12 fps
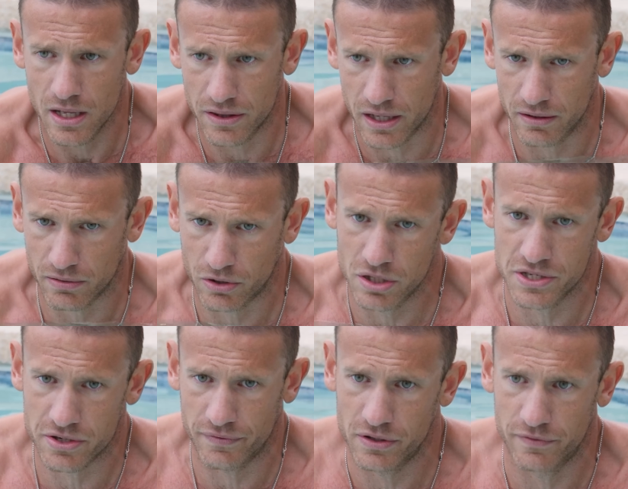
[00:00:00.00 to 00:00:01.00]
that a
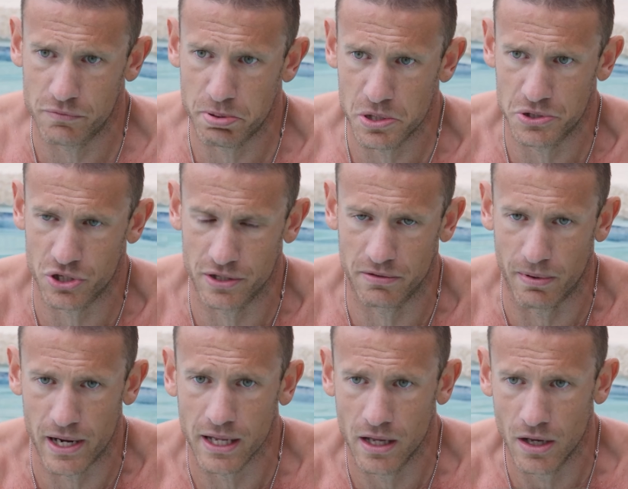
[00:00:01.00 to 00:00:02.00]
conservative approach on the
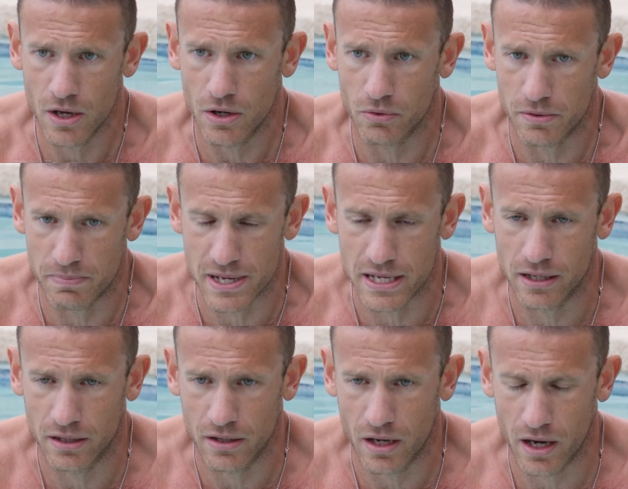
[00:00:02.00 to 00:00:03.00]
bike would be
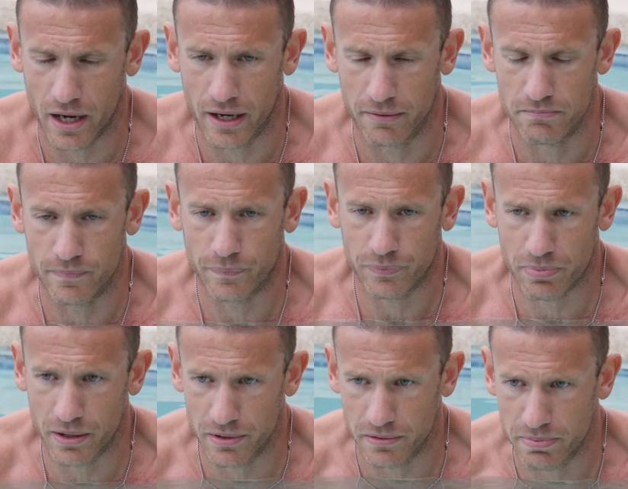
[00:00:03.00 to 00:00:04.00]
um,
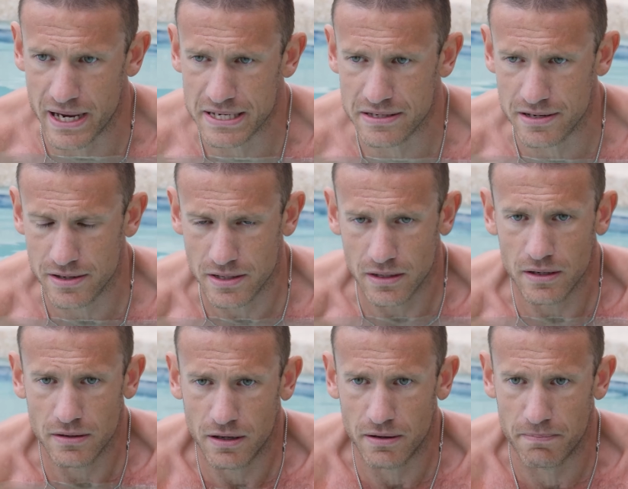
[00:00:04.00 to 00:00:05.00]
probably the best
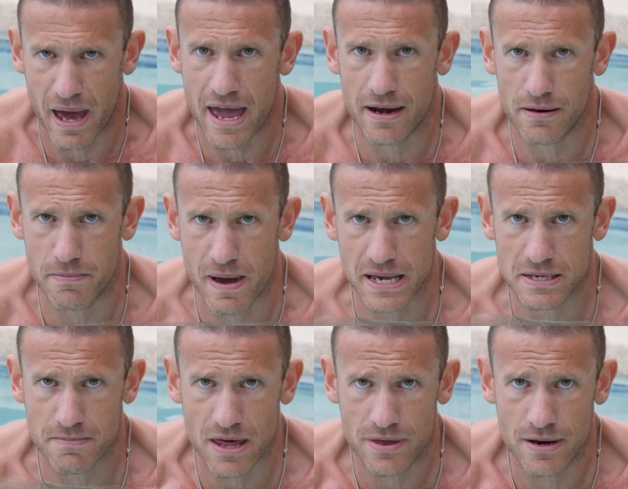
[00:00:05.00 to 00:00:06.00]
bet, the best
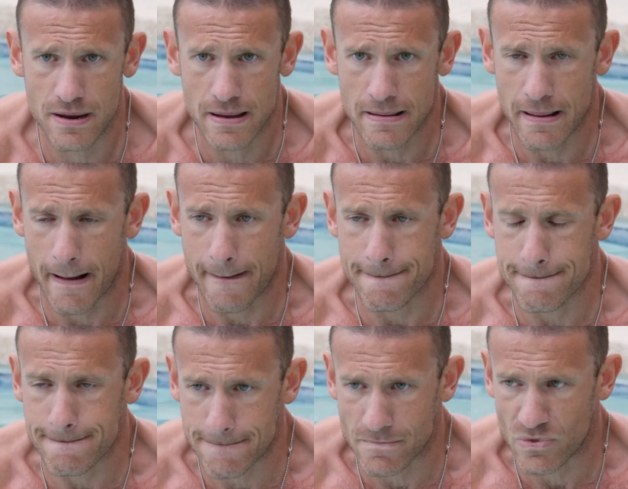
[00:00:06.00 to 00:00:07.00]
method.
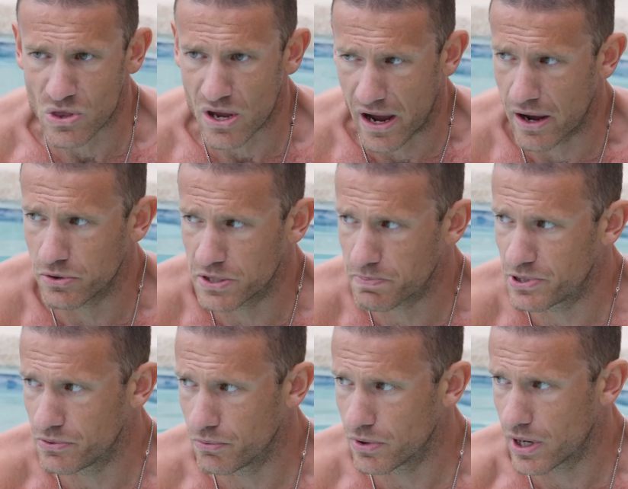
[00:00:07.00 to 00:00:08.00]
I was
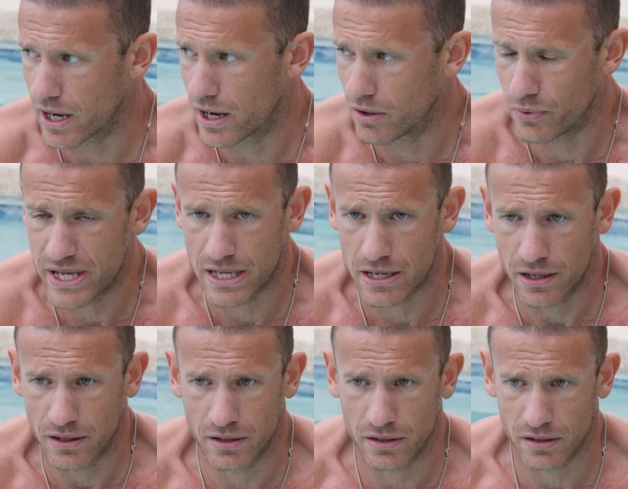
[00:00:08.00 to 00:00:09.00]
pretty uh, weak
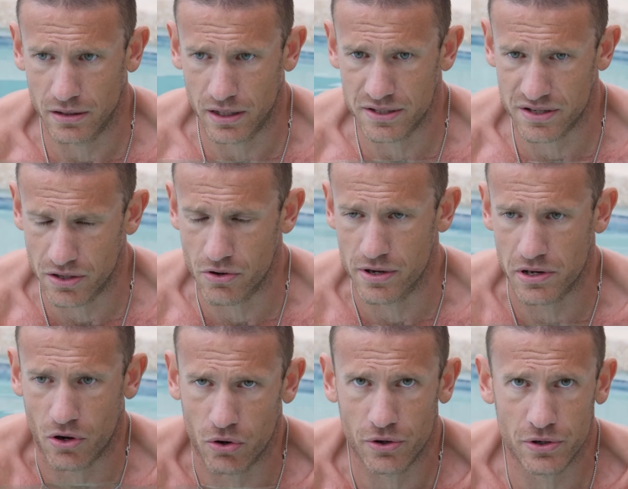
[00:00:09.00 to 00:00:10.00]
uh, still on the
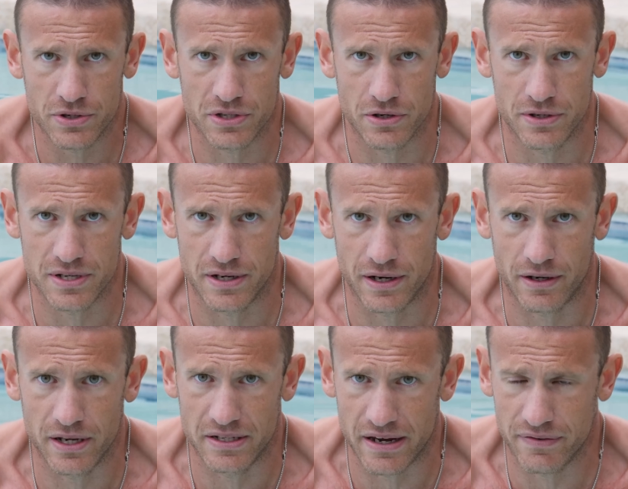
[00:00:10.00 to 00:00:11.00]
corners, so it's an
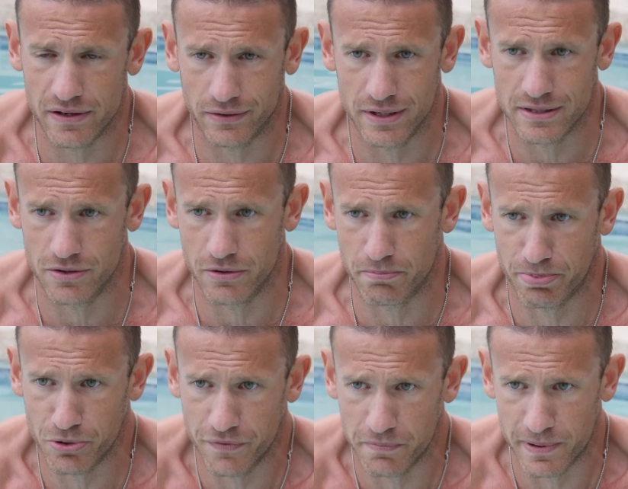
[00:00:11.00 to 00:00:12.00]
area definitely to
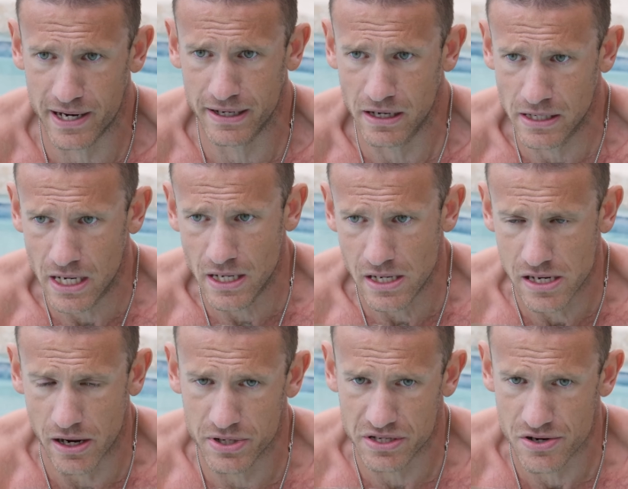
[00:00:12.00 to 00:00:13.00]
improve upon.
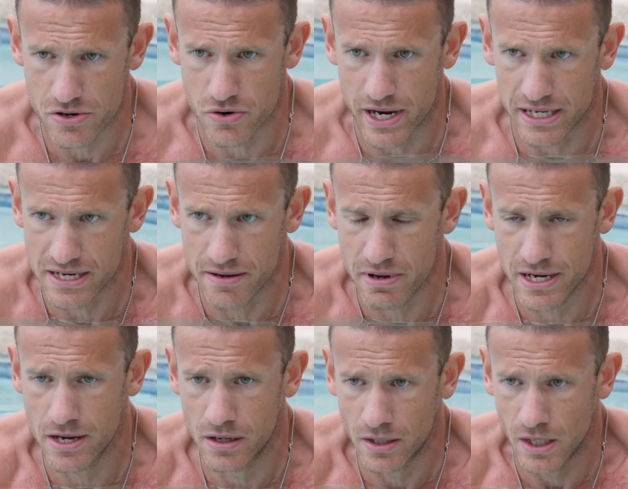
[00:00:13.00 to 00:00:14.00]
I was still quite timid,